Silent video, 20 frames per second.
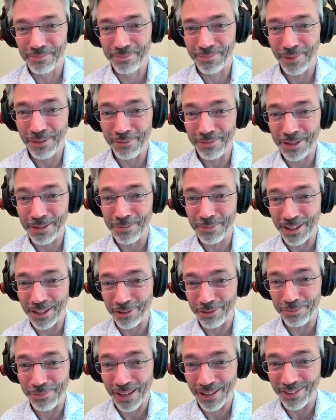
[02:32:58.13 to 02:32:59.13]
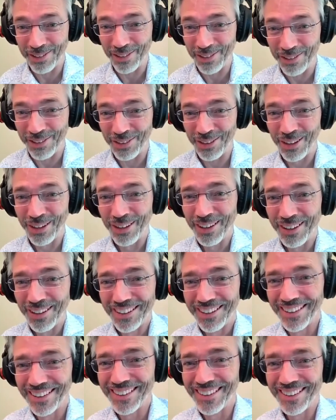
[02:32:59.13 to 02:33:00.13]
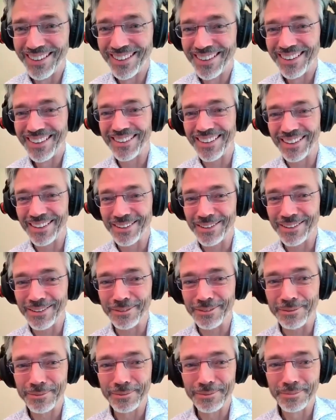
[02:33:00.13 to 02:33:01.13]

maybe the biggest message. Thank you.